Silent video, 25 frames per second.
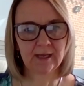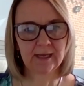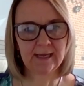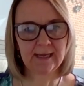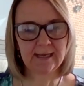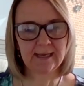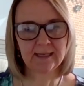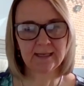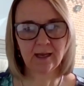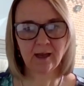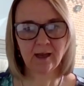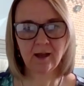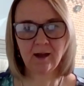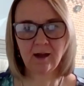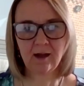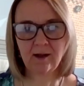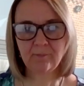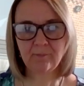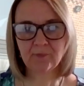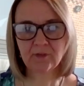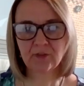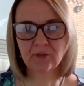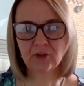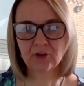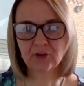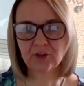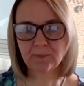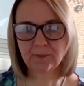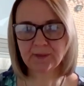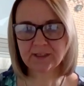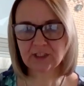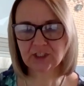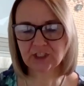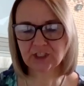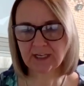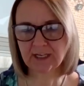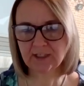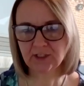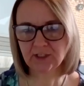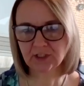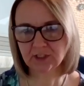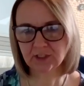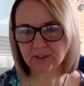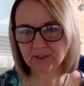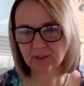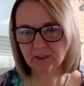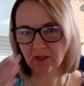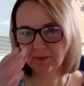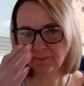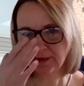Okay, the other big change
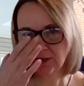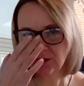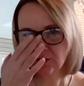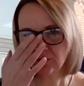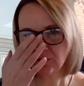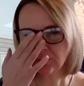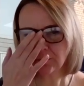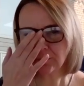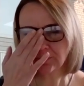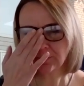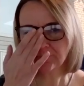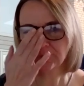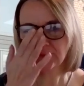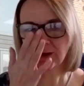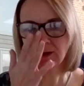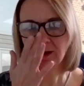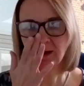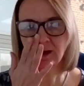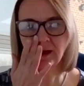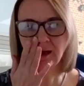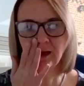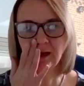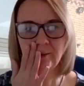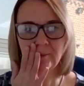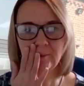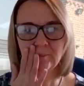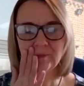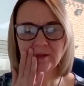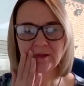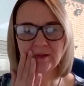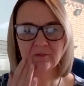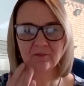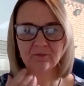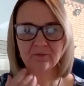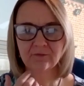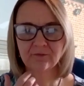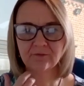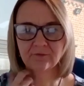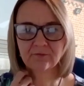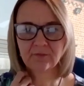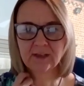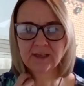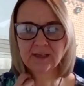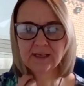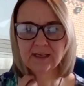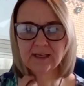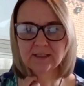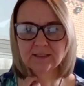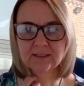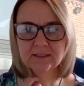that's coming up
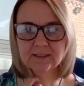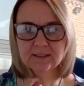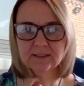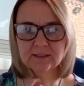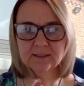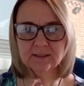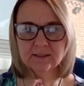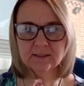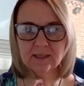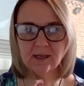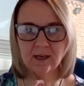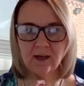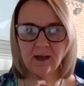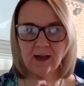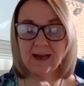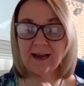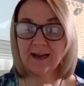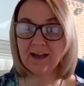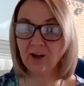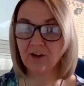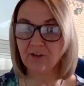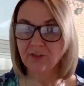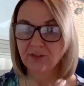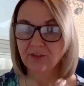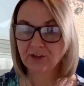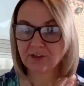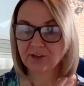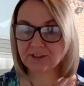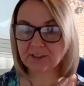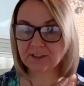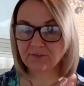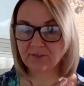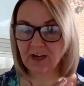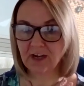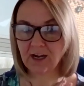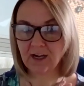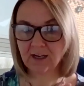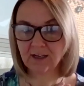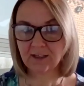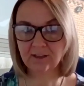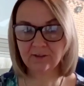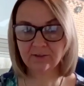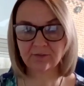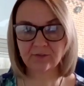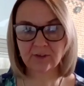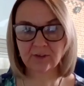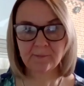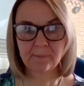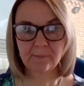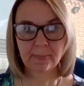is
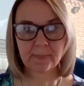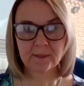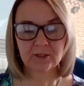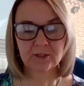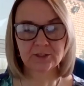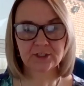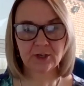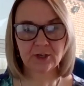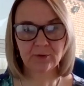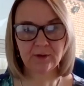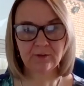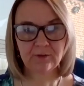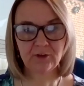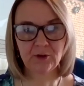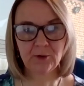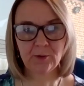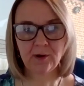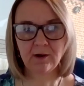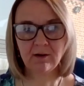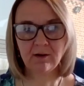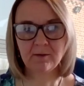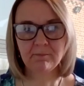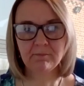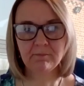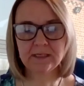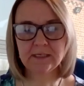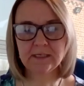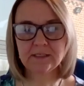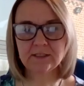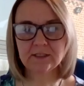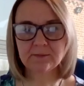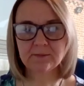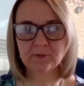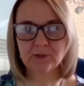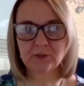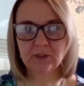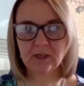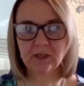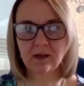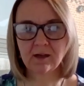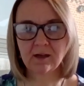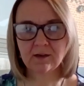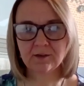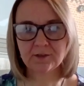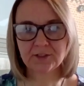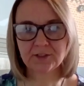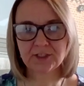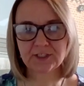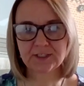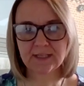IR35. So if you are a medium or
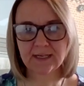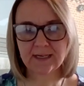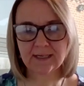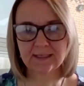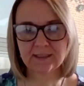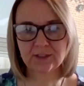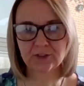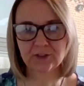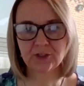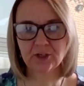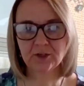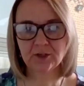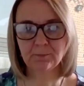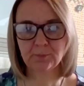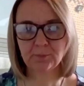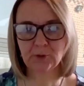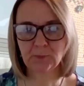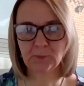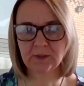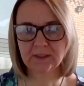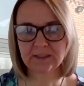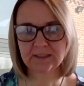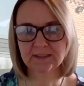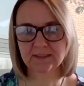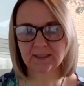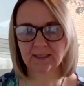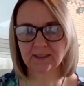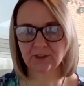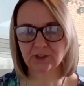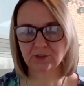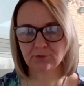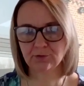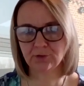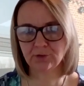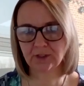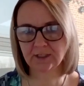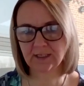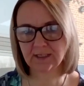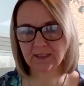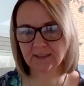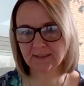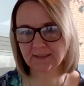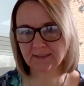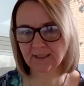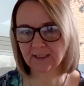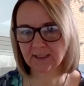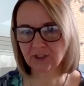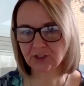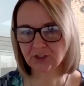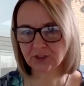large size non-public sector
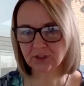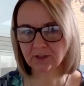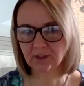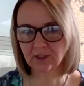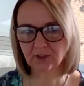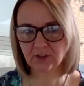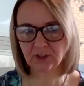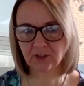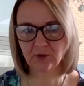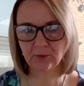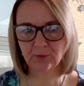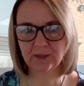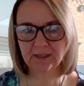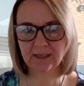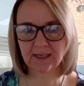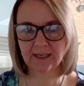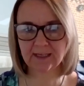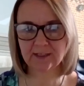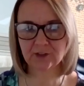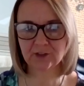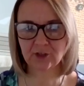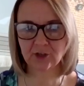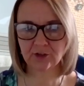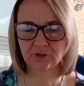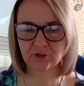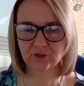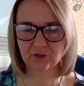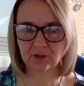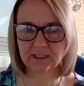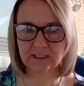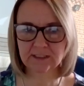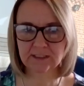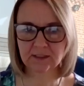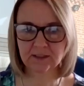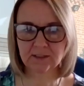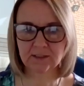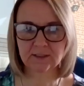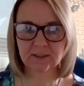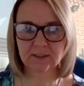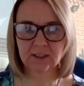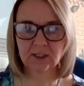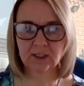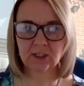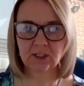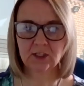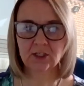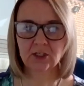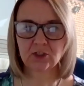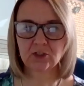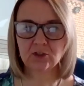organisation and you engage contractors,
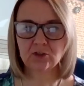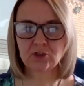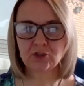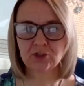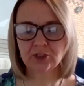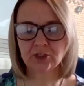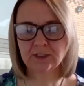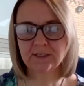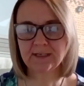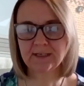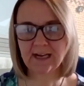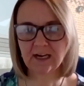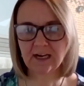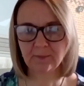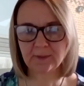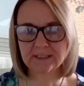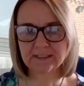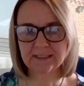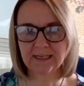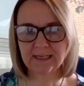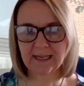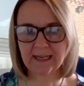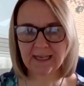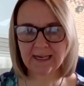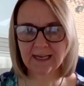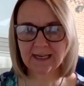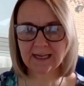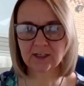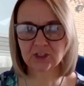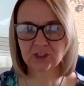you should now be taking